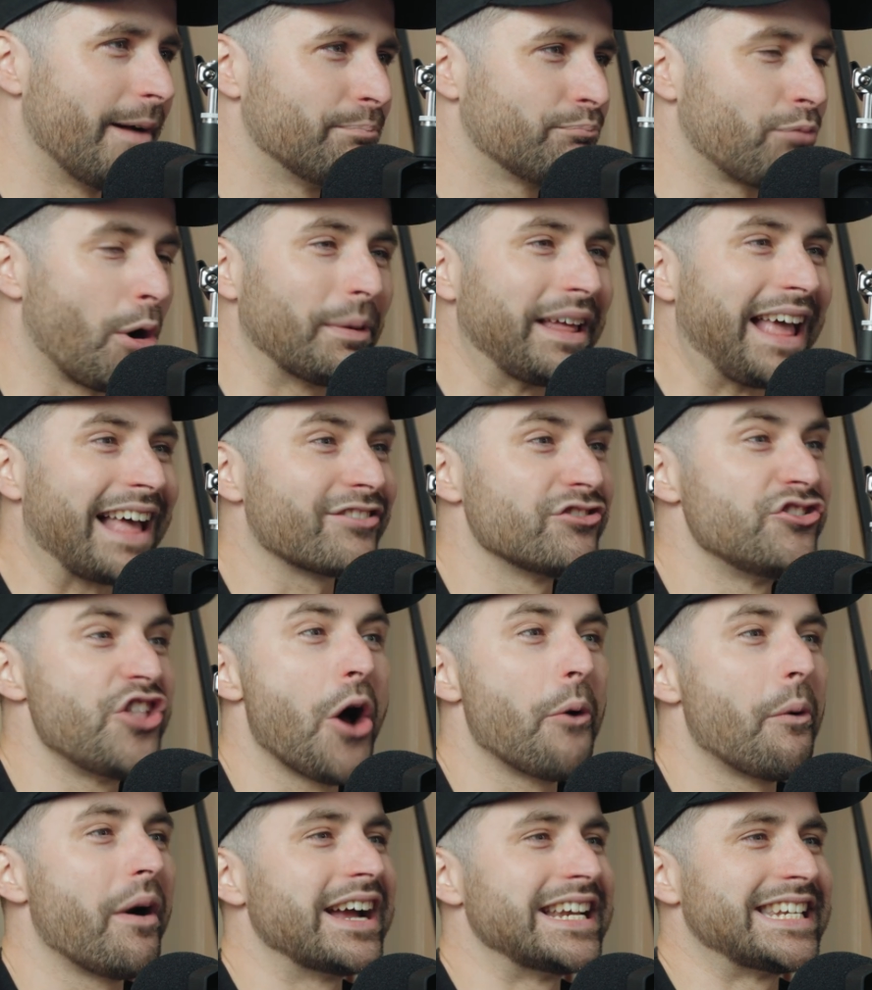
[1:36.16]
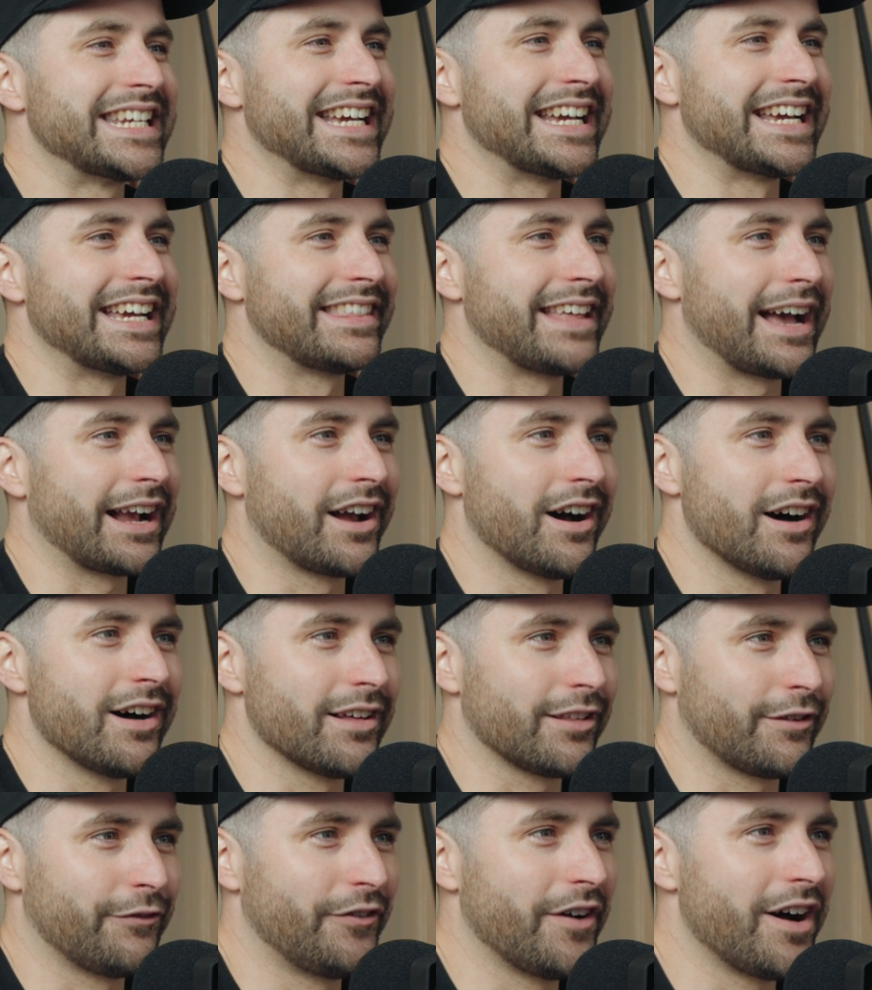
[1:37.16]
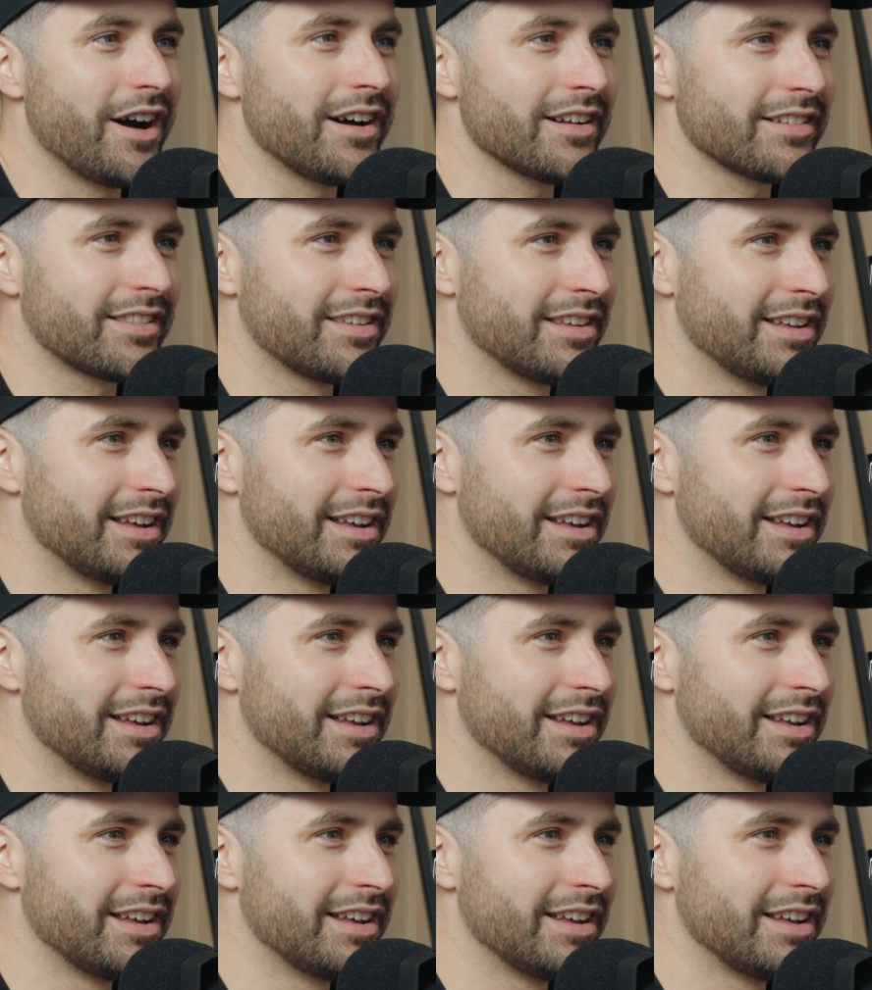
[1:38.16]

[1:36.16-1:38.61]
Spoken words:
Probably has no idea that cars fart.